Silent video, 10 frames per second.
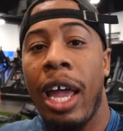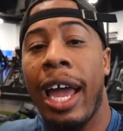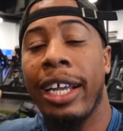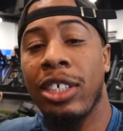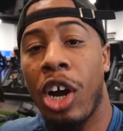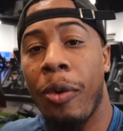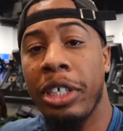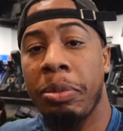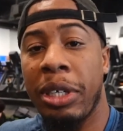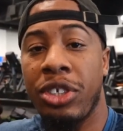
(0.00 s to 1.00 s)
As
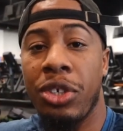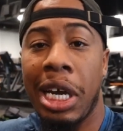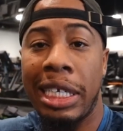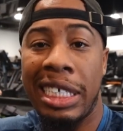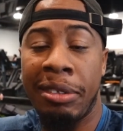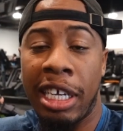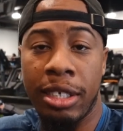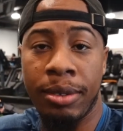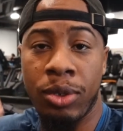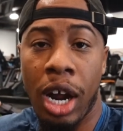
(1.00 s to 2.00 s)
always, make sure you guys hit that
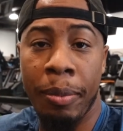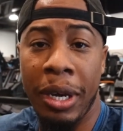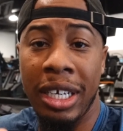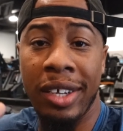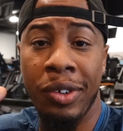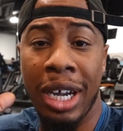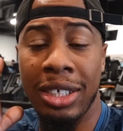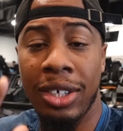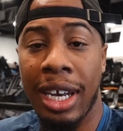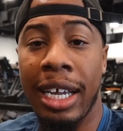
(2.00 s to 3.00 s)
subscribe button if you
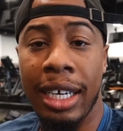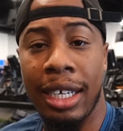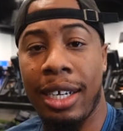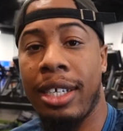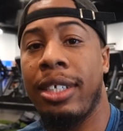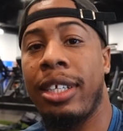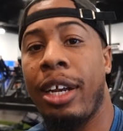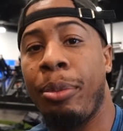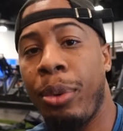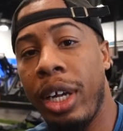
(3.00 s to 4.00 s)
guys are liking the content that
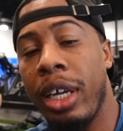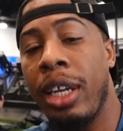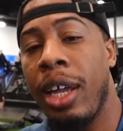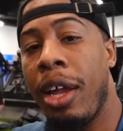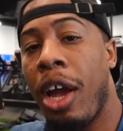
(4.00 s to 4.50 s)
I'm bringing.